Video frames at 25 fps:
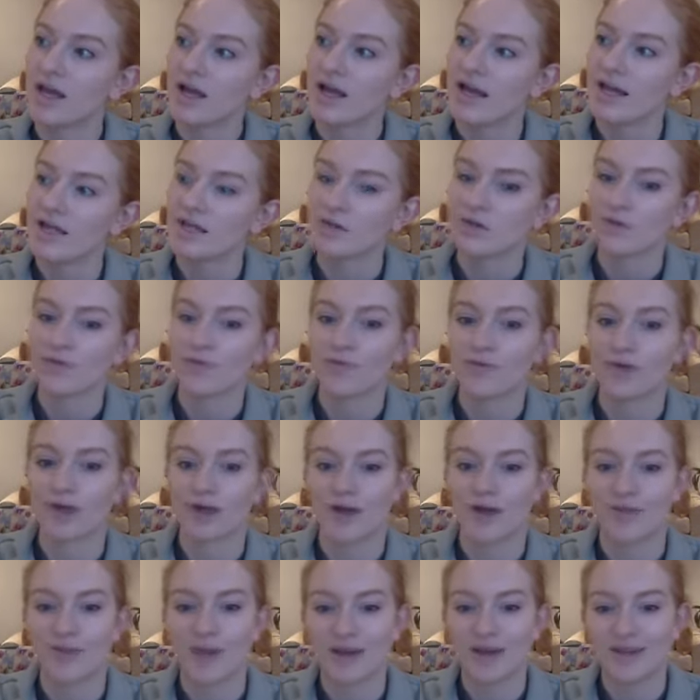It's often
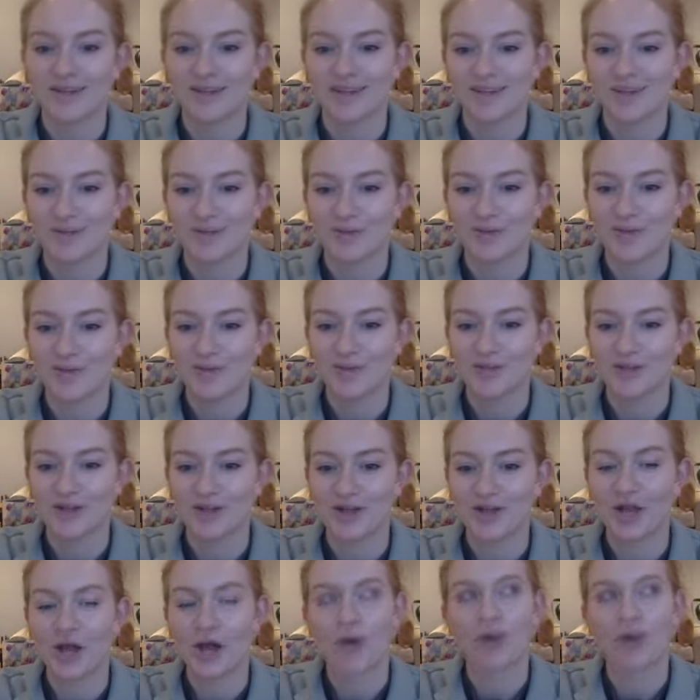recommended that people don't go